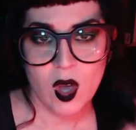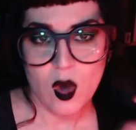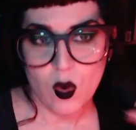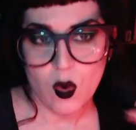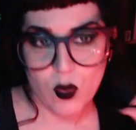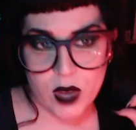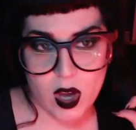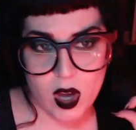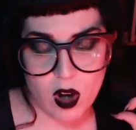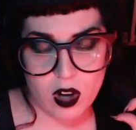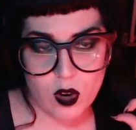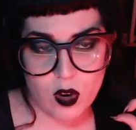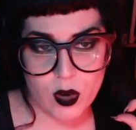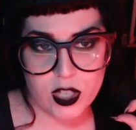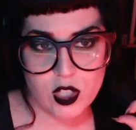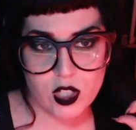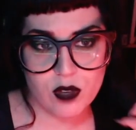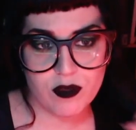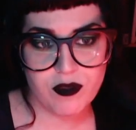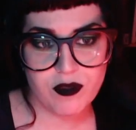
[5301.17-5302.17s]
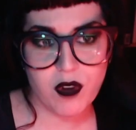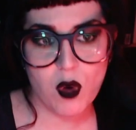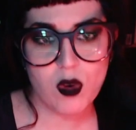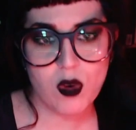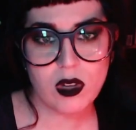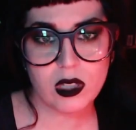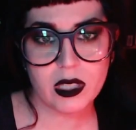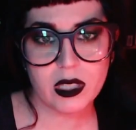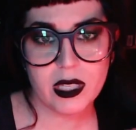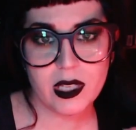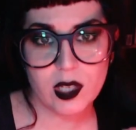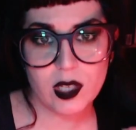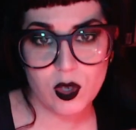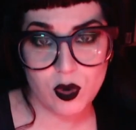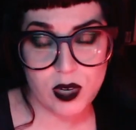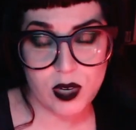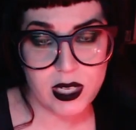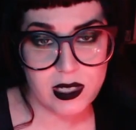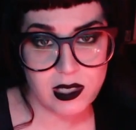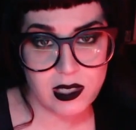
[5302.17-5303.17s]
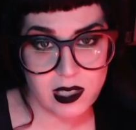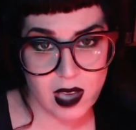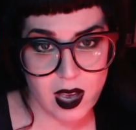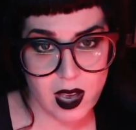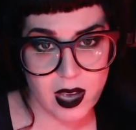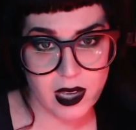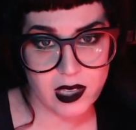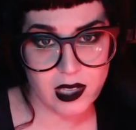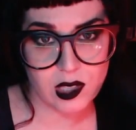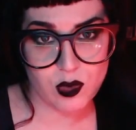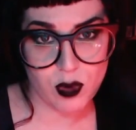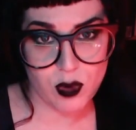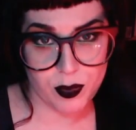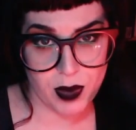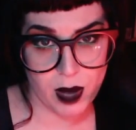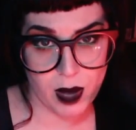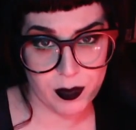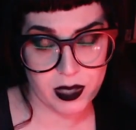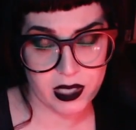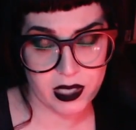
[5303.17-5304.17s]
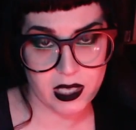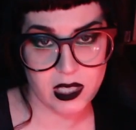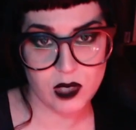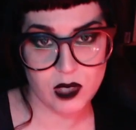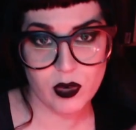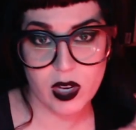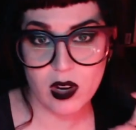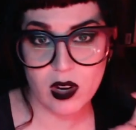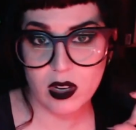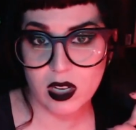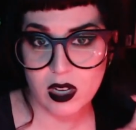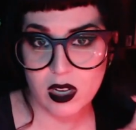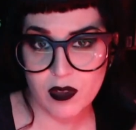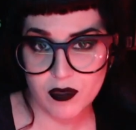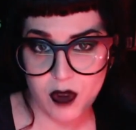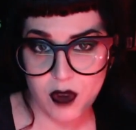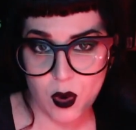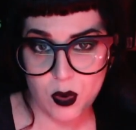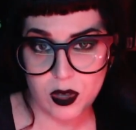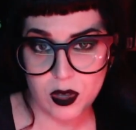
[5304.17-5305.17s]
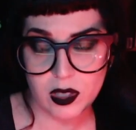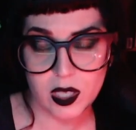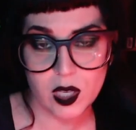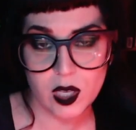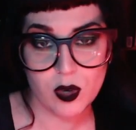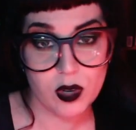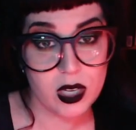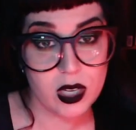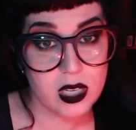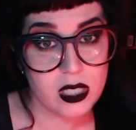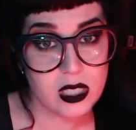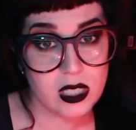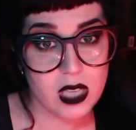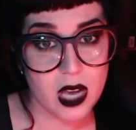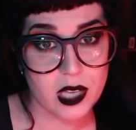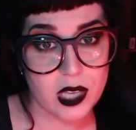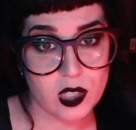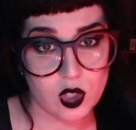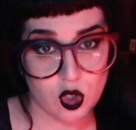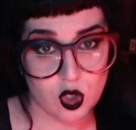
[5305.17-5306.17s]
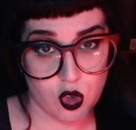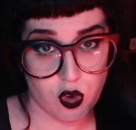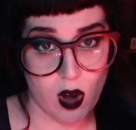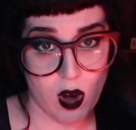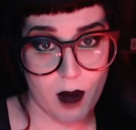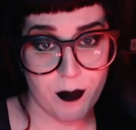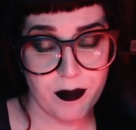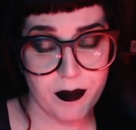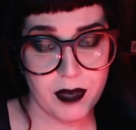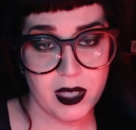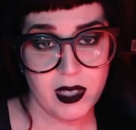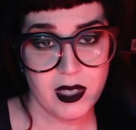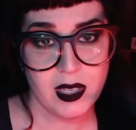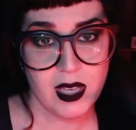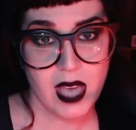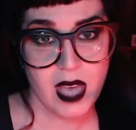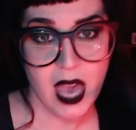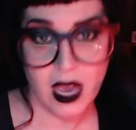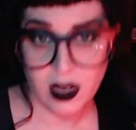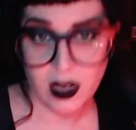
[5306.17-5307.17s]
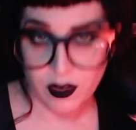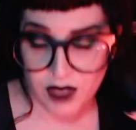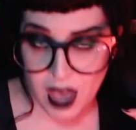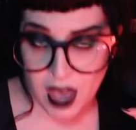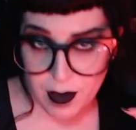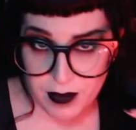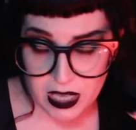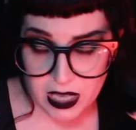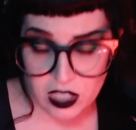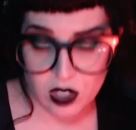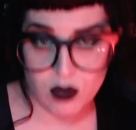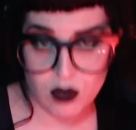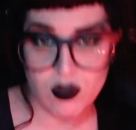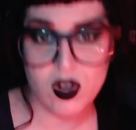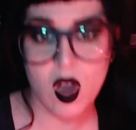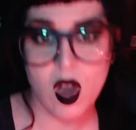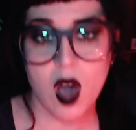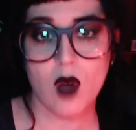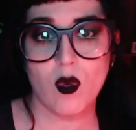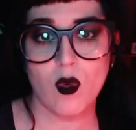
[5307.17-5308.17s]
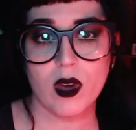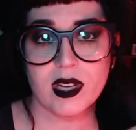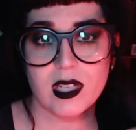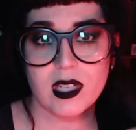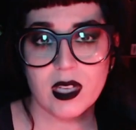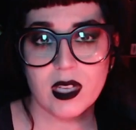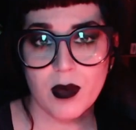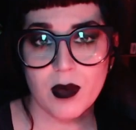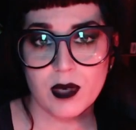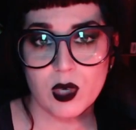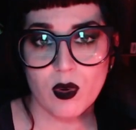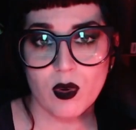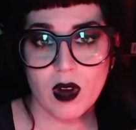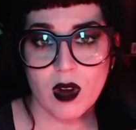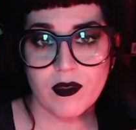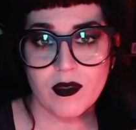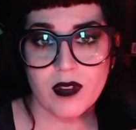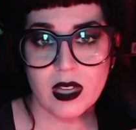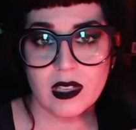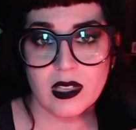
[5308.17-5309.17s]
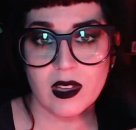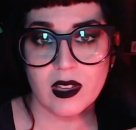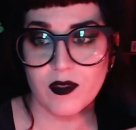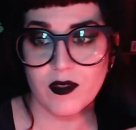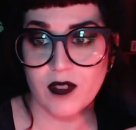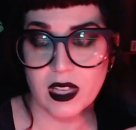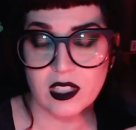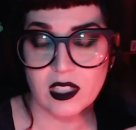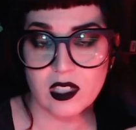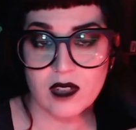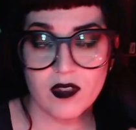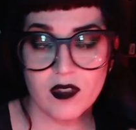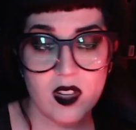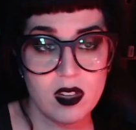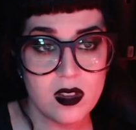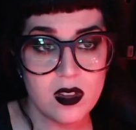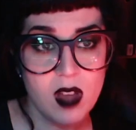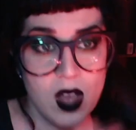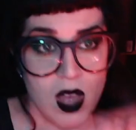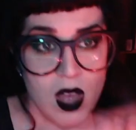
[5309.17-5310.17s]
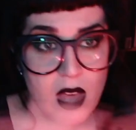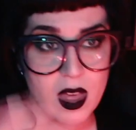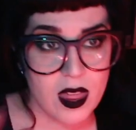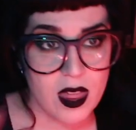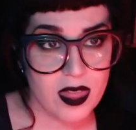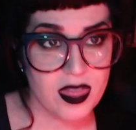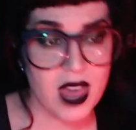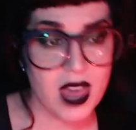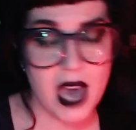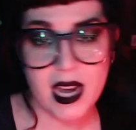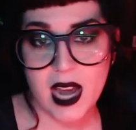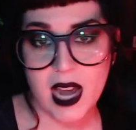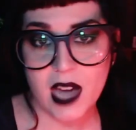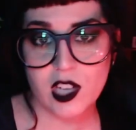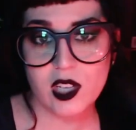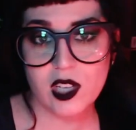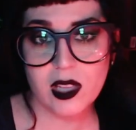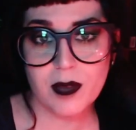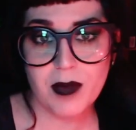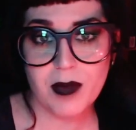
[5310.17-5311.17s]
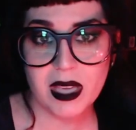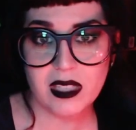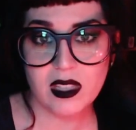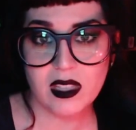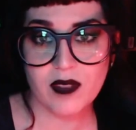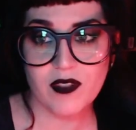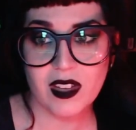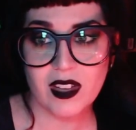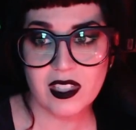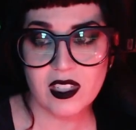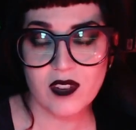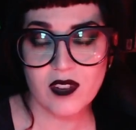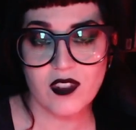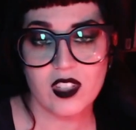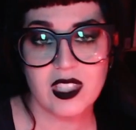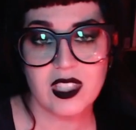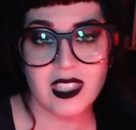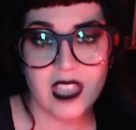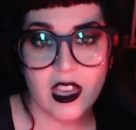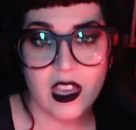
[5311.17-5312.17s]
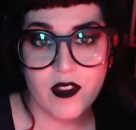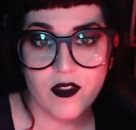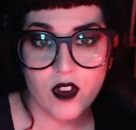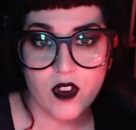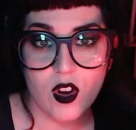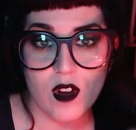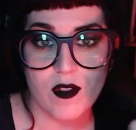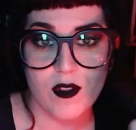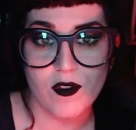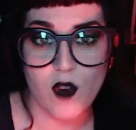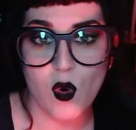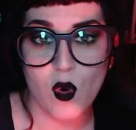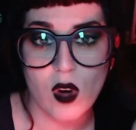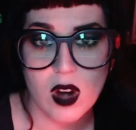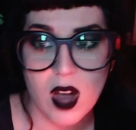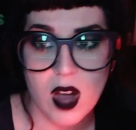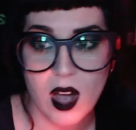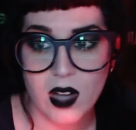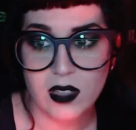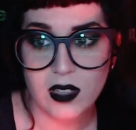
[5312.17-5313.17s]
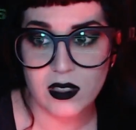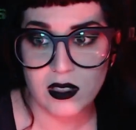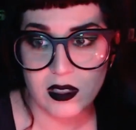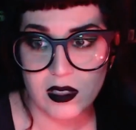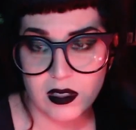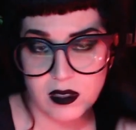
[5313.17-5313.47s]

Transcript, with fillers: We are going to vocally criticize Republicans. We are going to vocally criticize Trump. And if that makes you not want to come to our fe festival, that actually makes the festival safer for us.